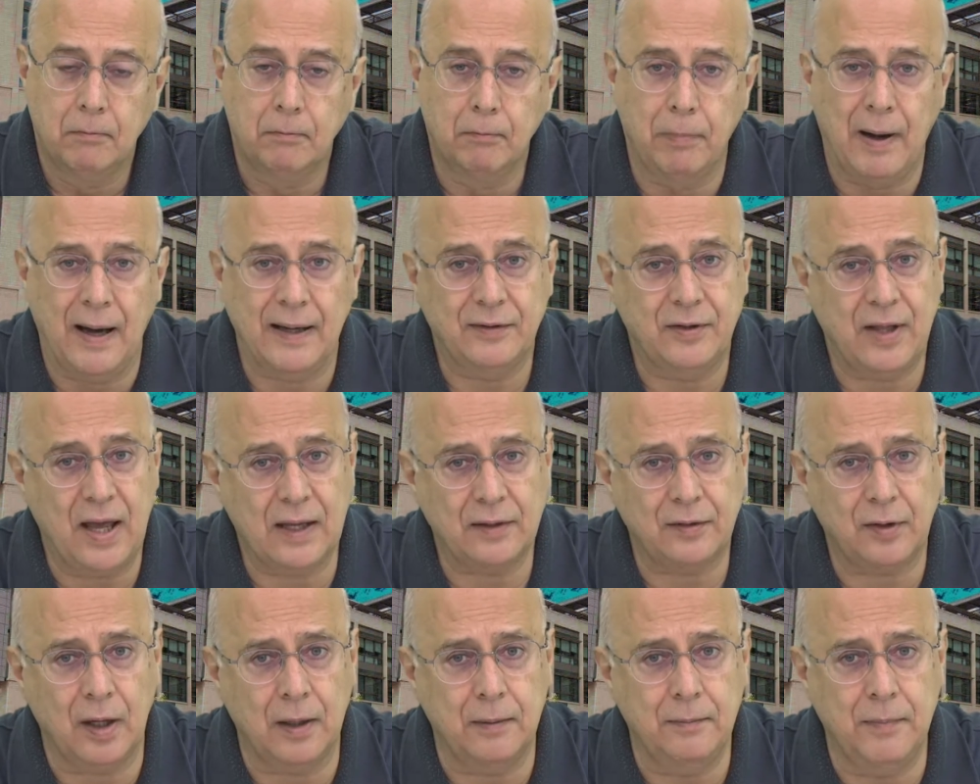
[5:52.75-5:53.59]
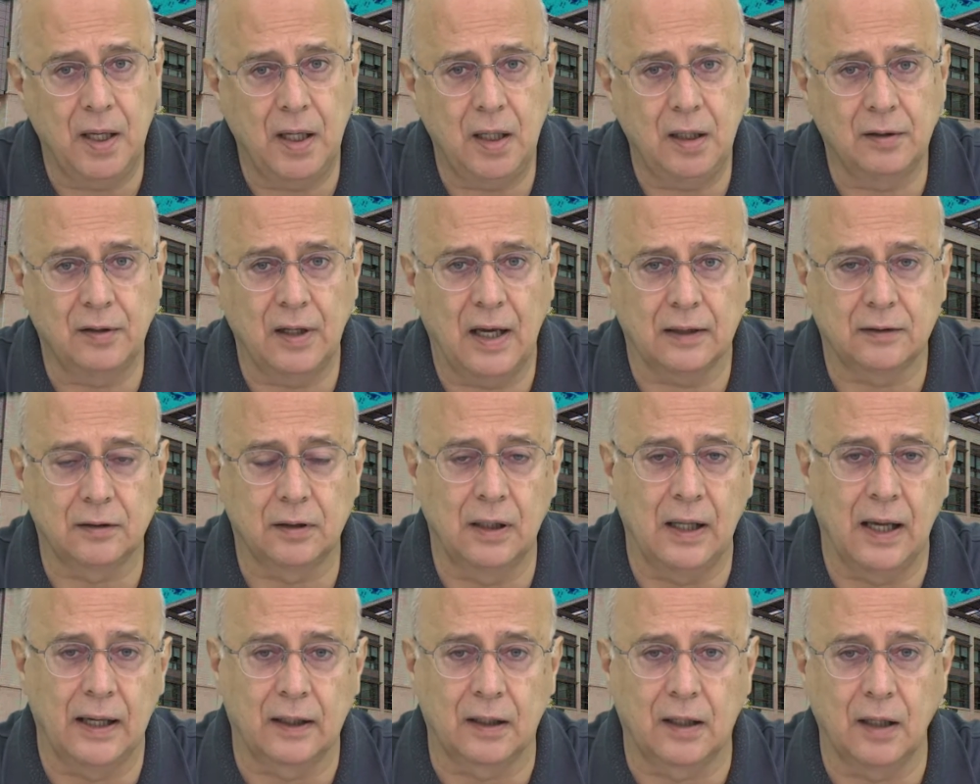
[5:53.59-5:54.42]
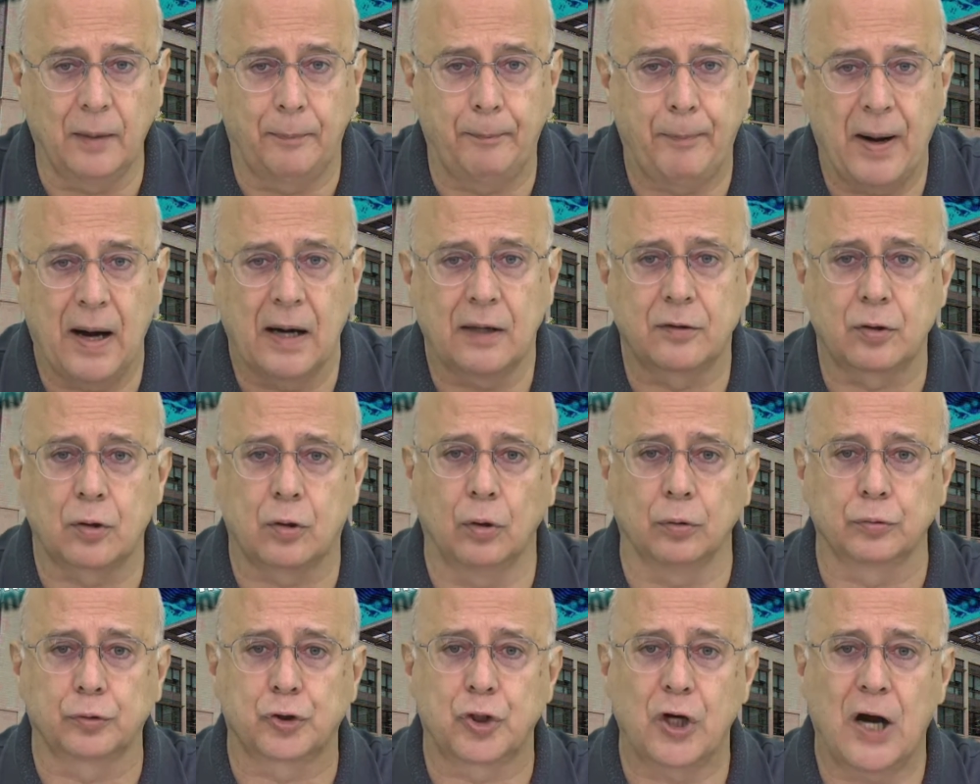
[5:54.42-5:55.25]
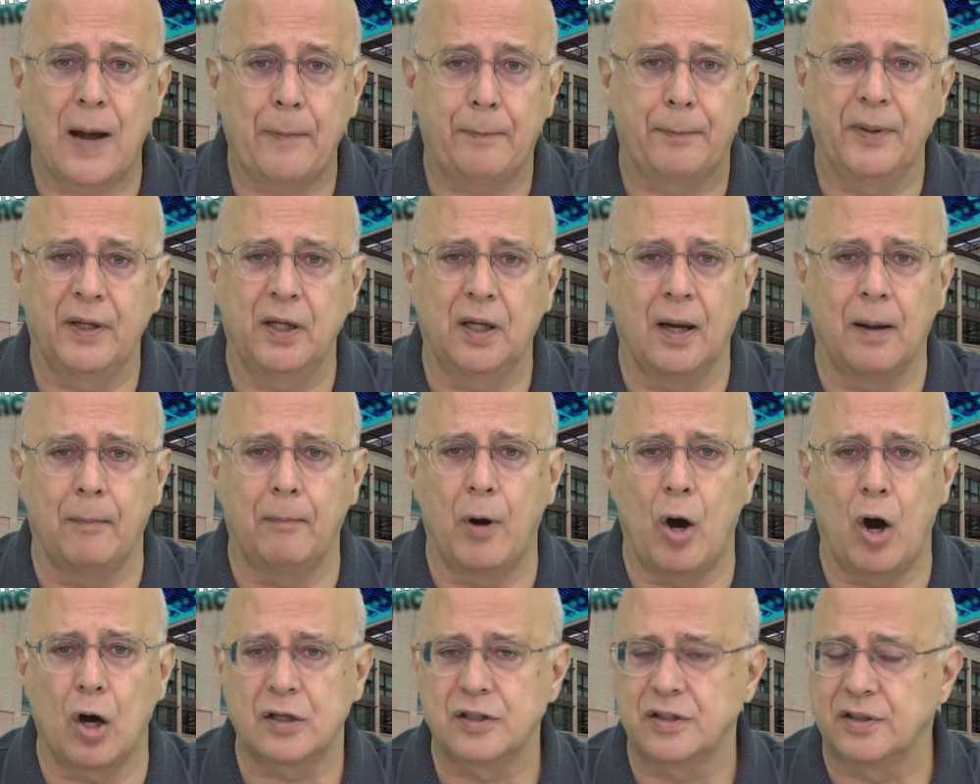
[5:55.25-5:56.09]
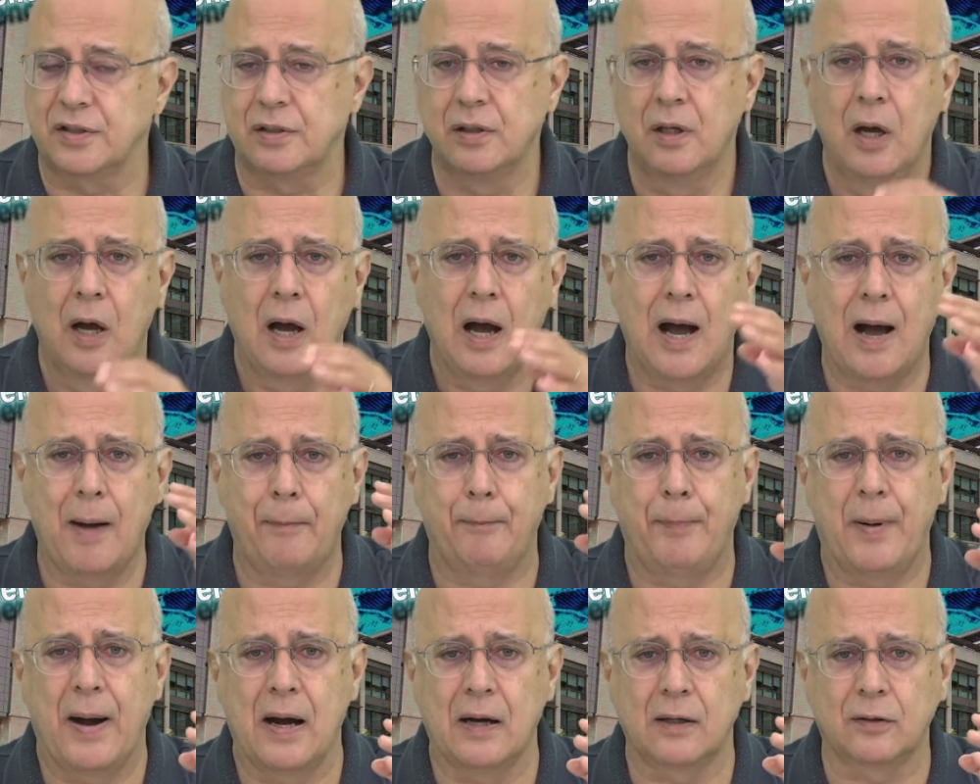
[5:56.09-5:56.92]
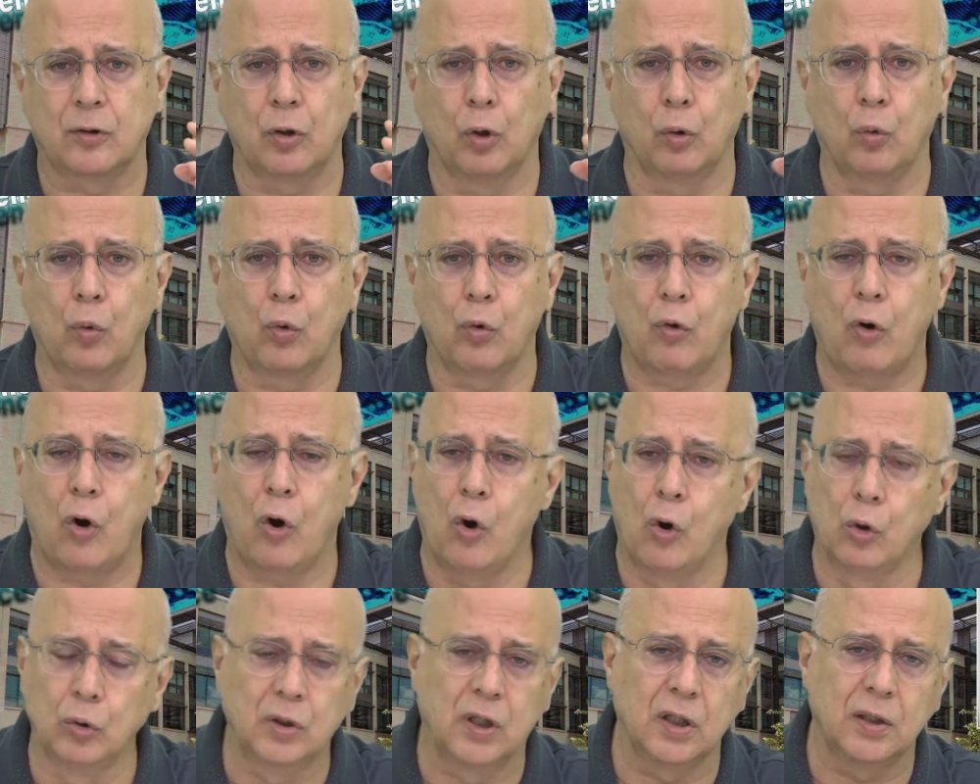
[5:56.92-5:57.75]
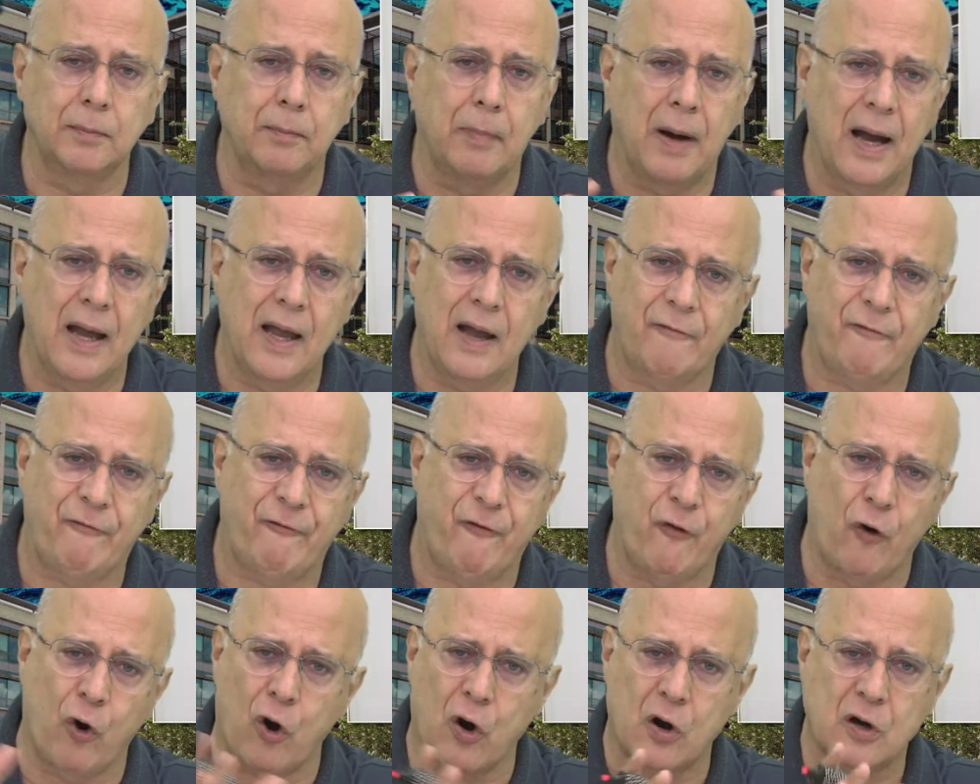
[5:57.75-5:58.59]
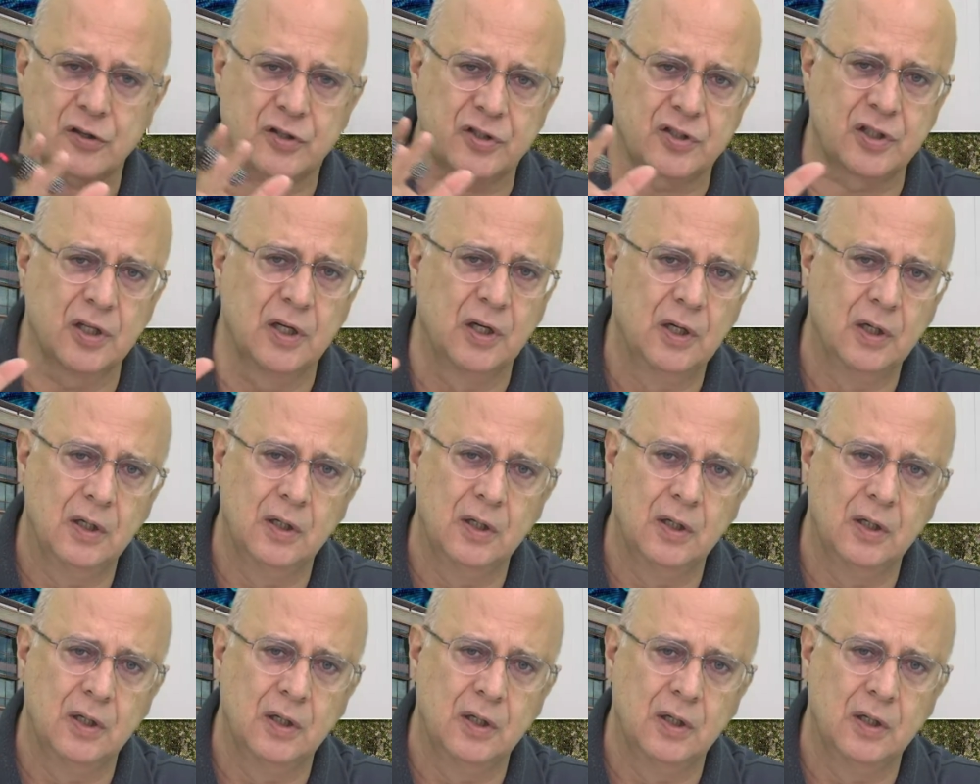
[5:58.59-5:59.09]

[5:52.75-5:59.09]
By that I mean that like a particle trapped in a box, a particle held by a force,